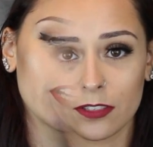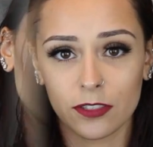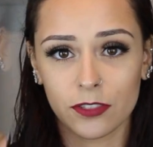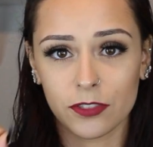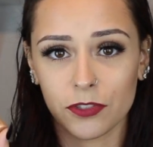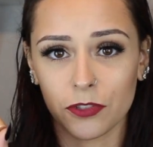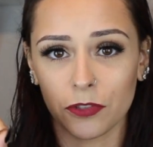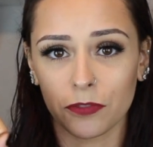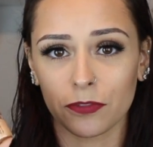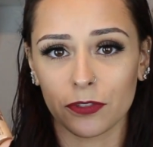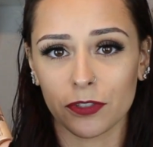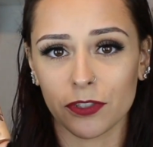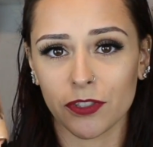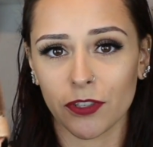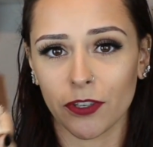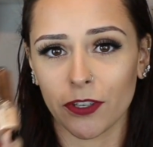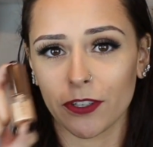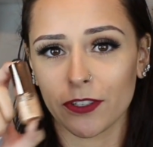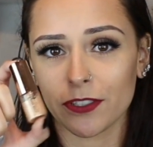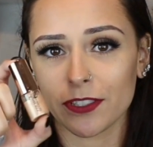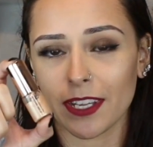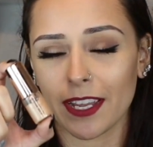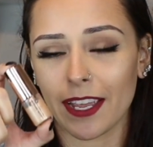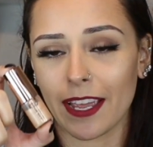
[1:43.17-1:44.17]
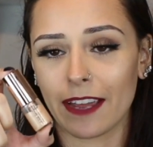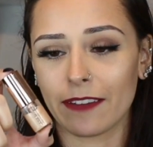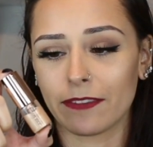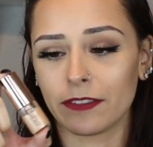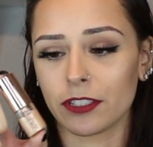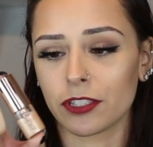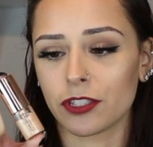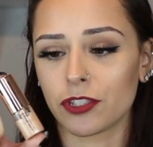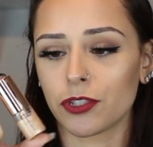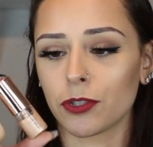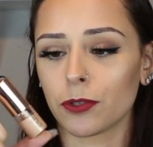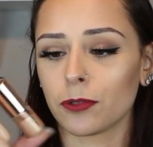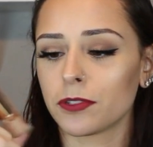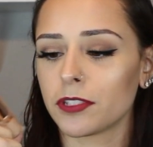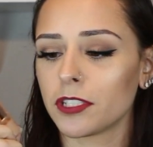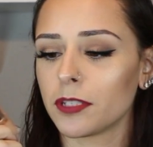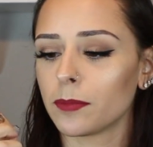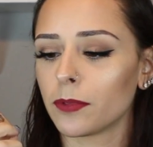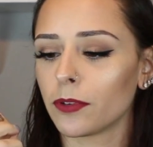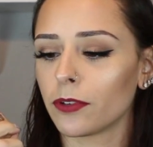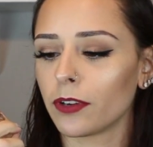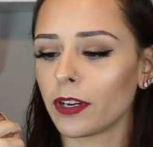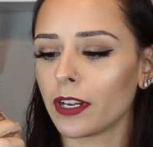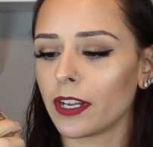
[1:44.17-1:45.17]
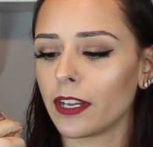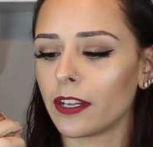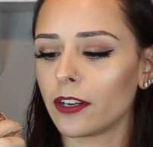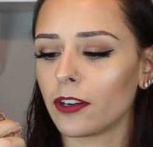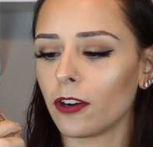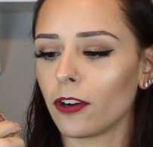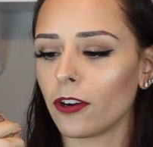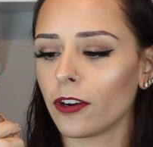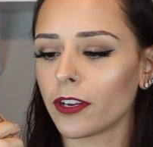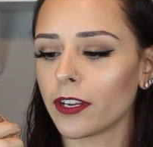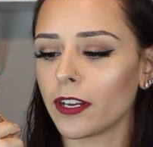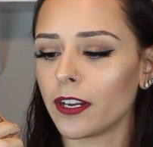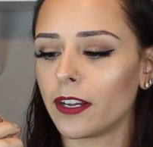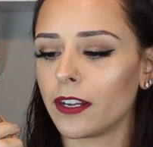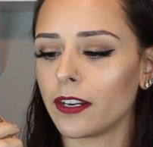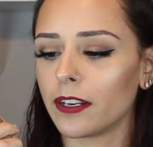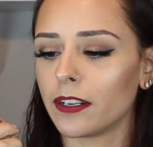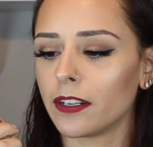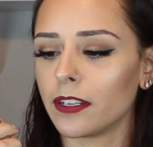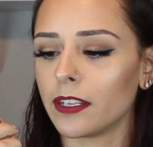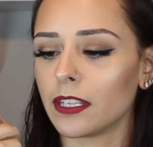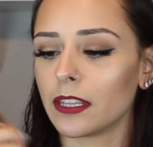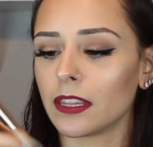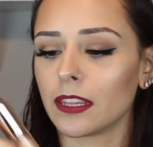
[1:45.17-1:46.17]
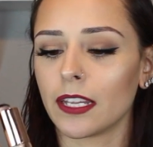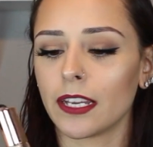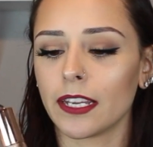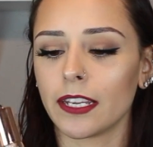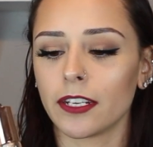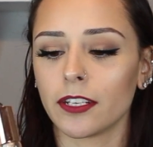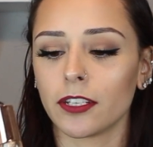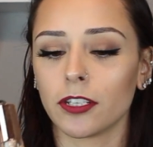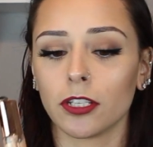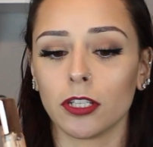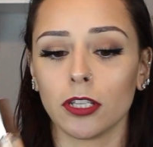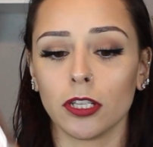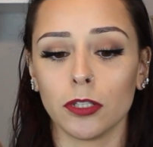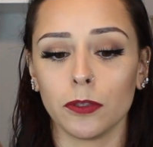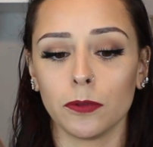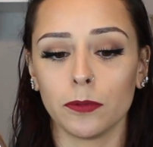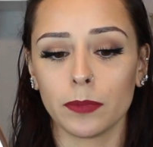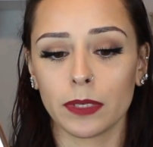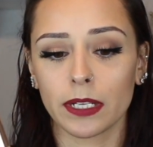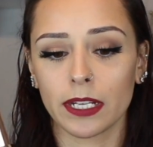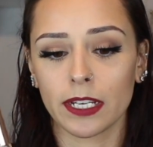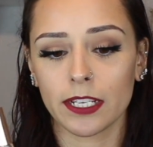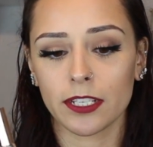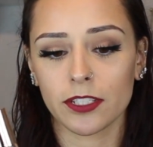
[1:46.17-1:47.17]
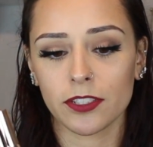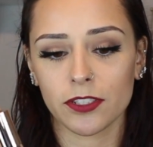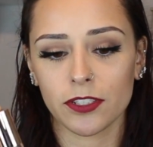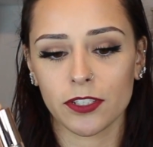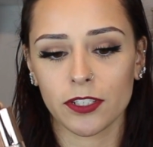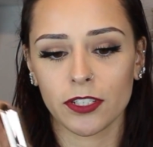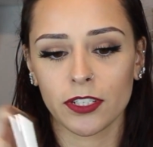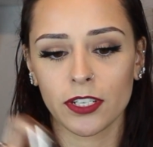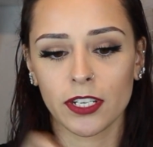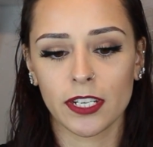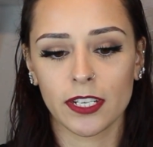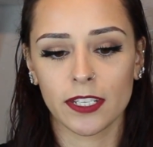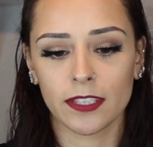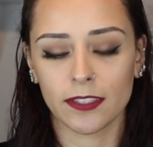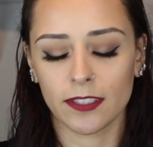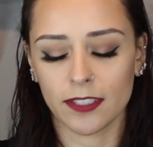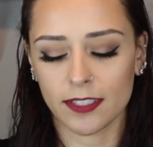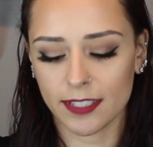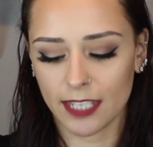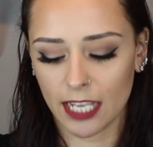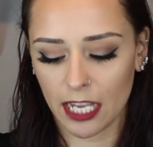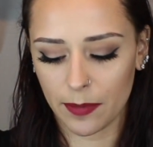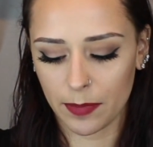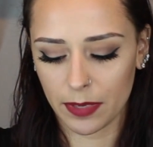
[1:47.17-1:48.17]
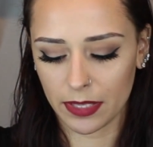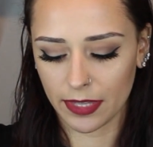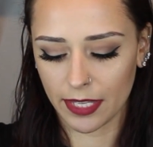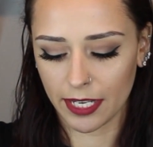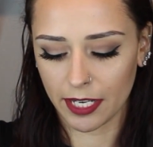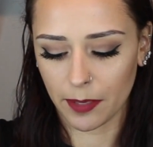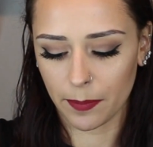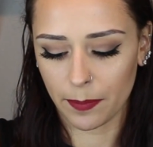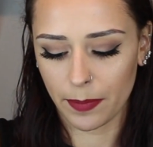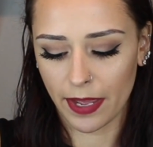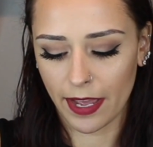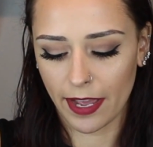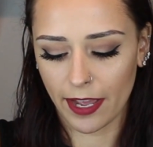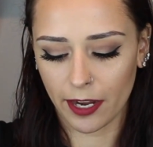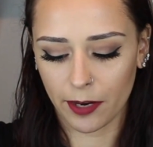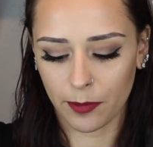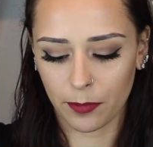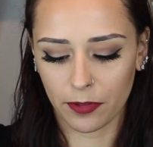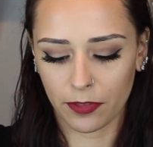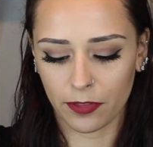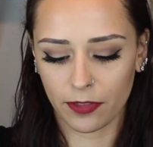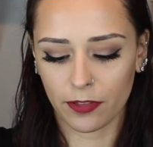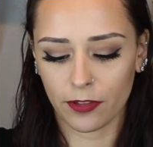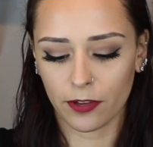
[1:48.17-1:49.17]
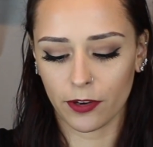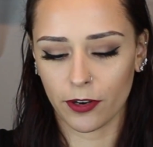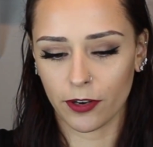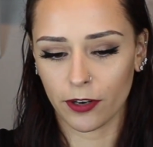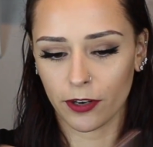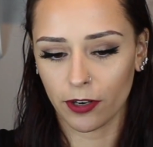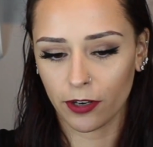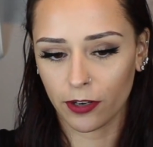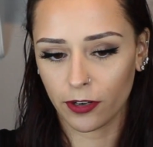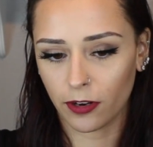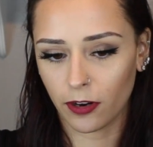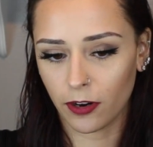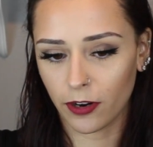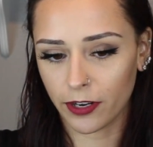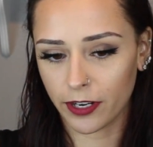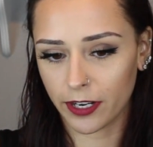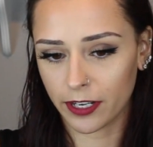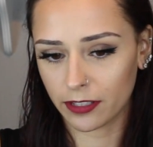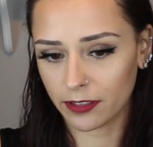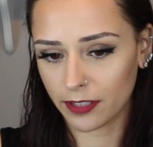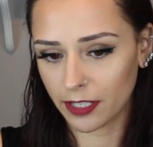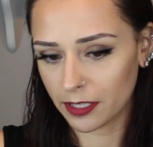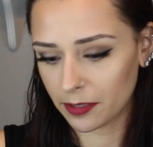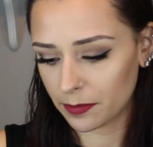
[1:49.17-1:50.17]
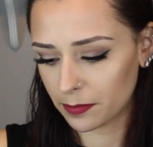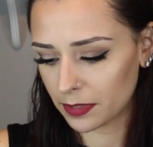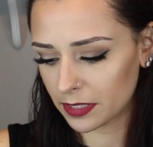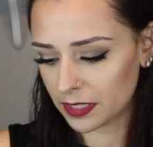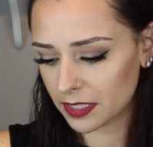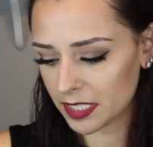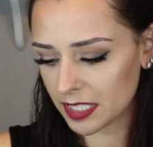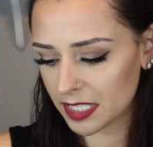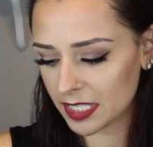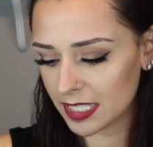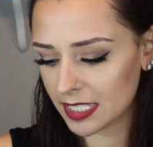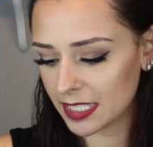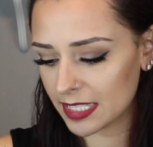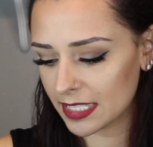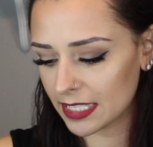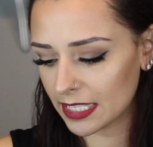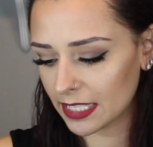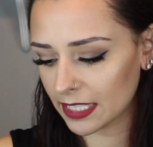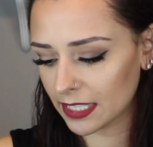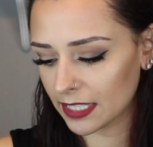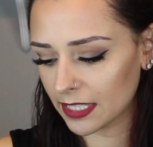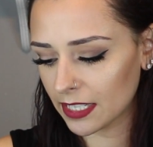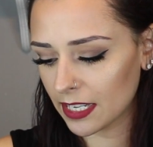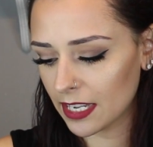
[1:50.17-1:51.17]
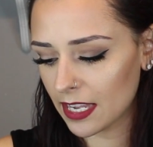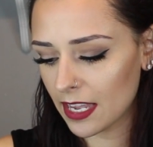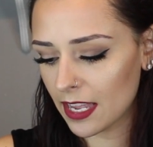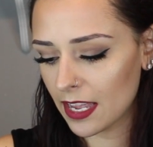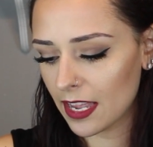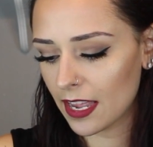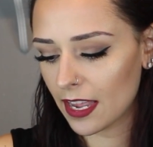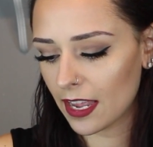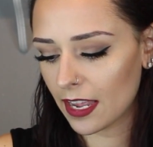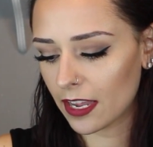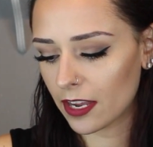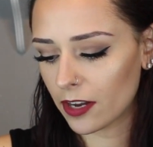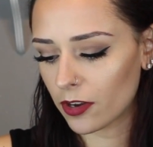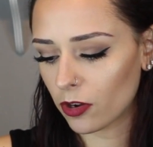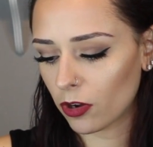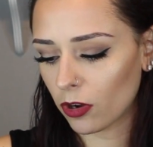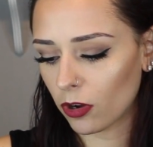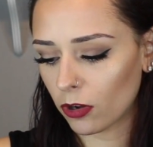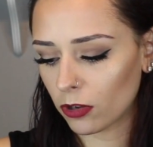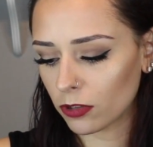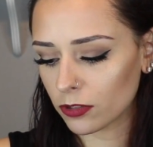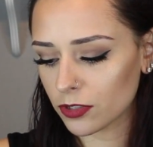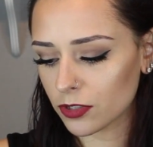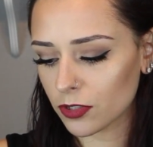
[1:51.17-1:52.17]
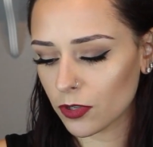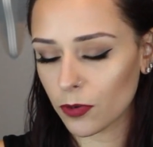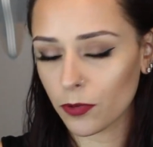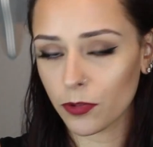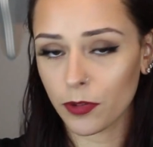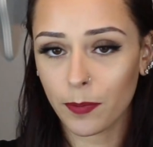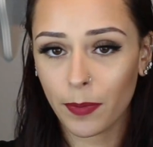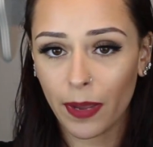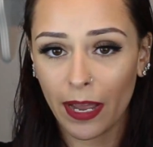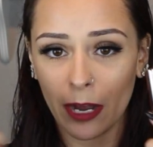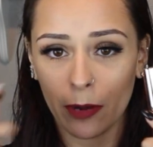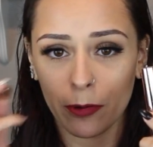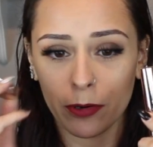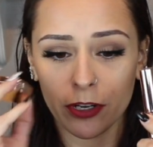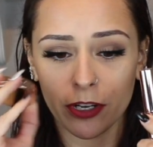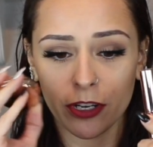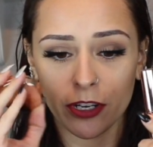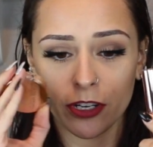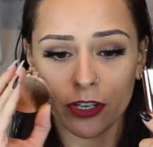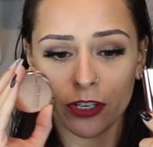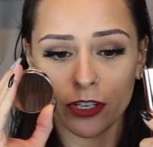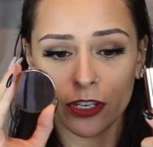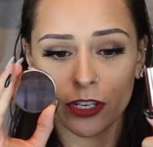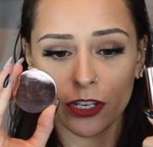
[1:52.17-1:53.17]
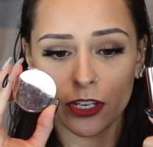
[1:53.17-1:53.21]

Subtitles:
So for starters, I have this Josie Maran Argan Enlighten Illuminizer. This came in like a pack with her Argan Enlightenment stick and also the powder.